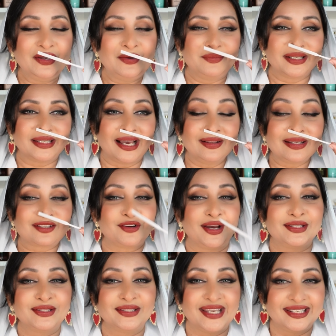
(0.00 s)
But I'll try
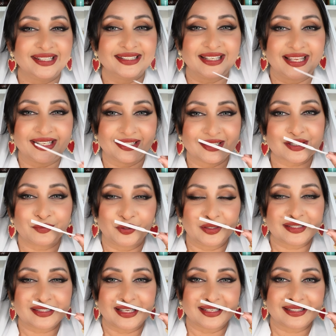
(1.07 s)
to get it like in a
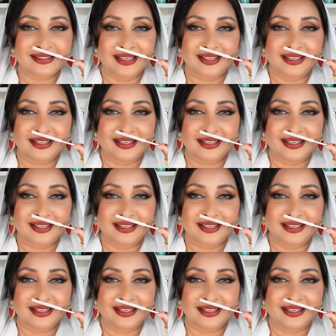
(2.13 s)
smaller size,